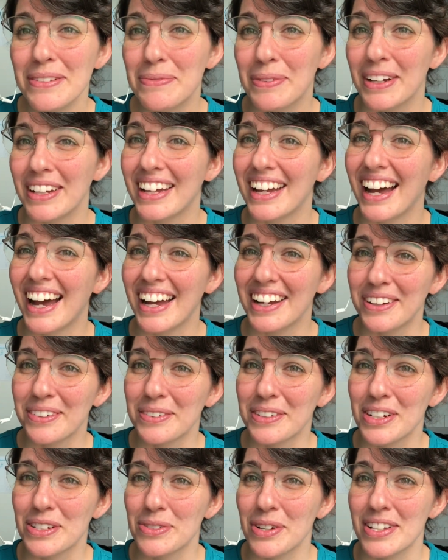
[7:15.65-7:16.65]
but I don't
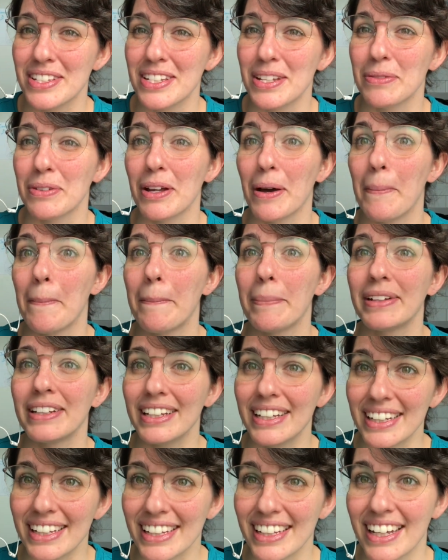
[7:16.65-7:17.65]
want to trust him
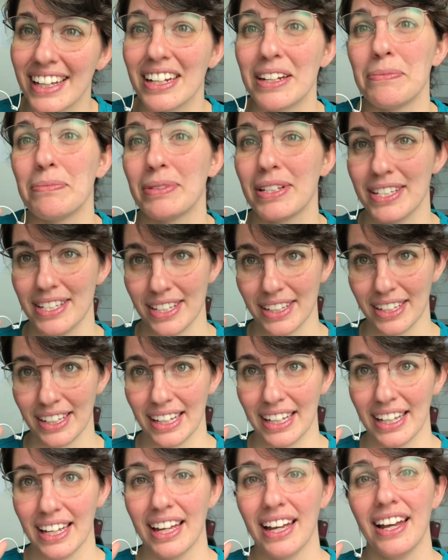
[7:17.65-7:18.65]
completely and
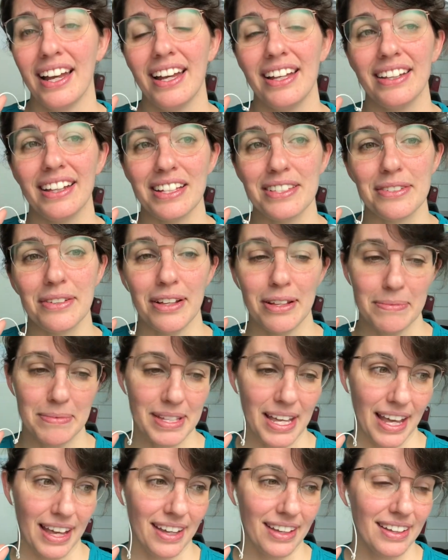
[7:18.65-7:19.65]
implicitly. That's all I'm
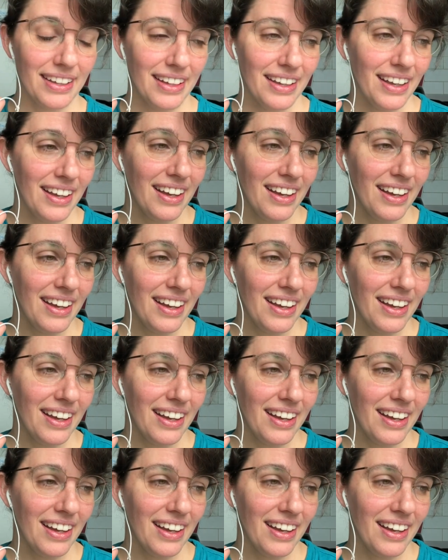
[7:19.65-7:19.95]
saying.